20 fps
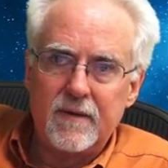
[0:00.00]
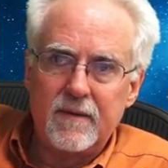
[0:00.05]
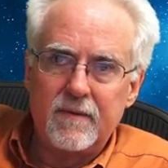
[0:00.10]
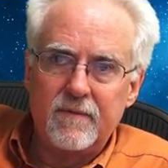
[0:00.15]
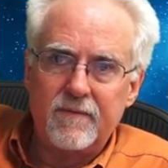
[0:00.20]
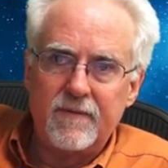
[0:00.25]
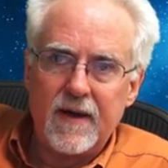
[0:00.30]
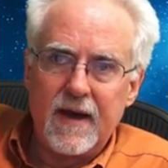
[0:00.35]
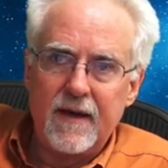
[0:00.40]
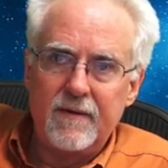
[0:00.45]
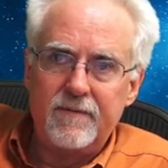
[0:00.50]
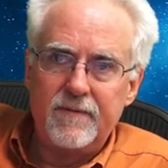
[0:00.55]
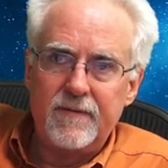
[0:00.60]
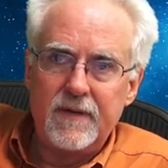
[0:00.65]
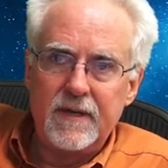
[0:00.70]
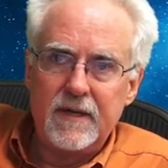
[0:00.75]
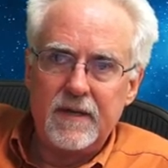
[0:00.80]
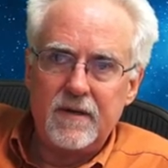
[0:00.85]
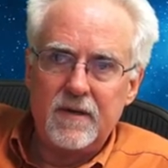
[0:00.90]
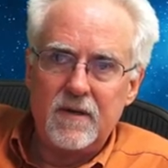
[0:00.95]
five
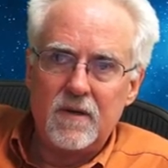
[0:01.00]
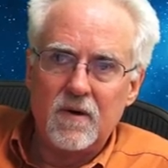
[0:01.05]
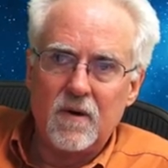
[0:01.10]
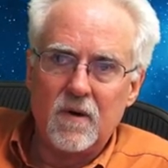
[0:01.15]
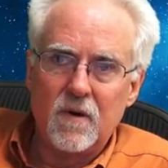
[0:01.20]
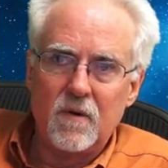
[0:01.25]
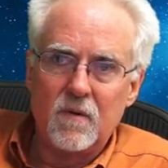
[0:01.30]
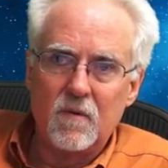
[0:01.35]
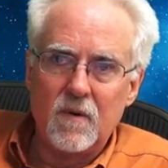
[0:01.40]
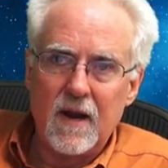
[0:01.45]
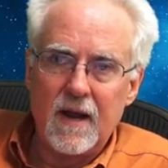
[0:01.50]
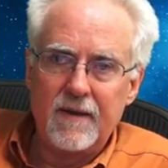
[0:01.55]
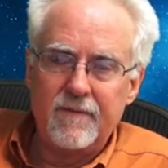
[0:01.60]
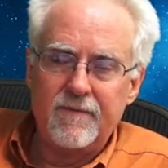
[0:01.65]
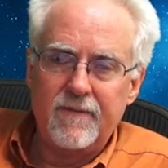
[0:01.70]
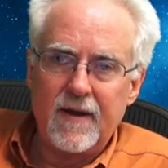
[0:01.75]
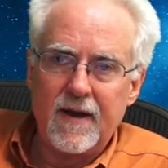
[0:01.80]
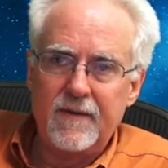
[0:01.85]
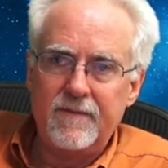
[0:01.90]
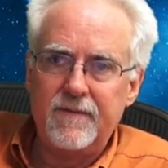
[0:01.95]
feet, turn right,
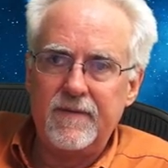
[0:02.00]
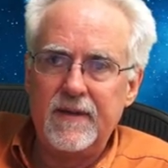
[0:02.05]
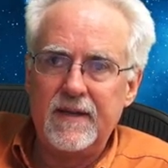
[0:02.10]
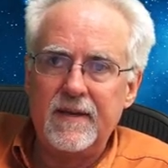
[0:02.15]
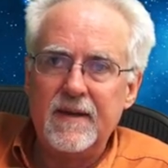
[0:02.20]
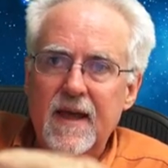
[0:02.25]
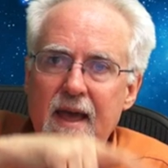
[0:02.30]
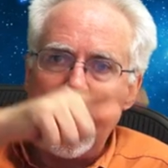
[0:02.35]
five feet.